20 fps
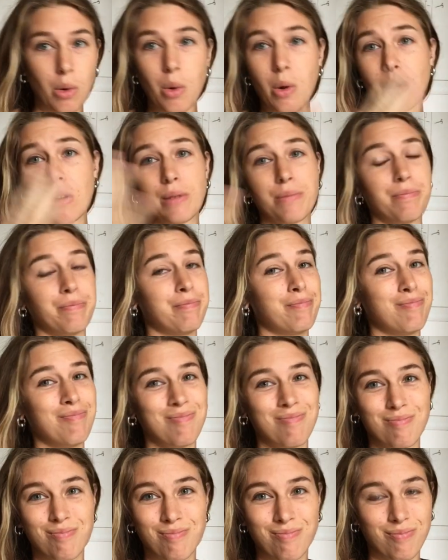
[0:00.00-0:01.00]
or
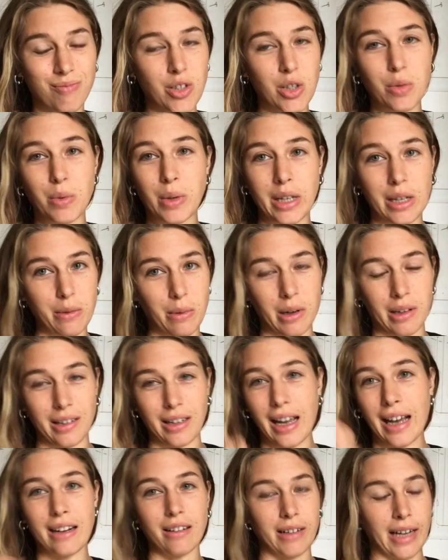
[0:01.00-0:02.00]
do what you want.
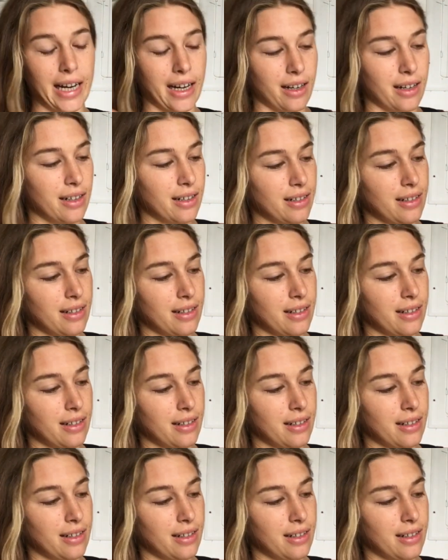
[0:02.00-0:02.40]
I don't care.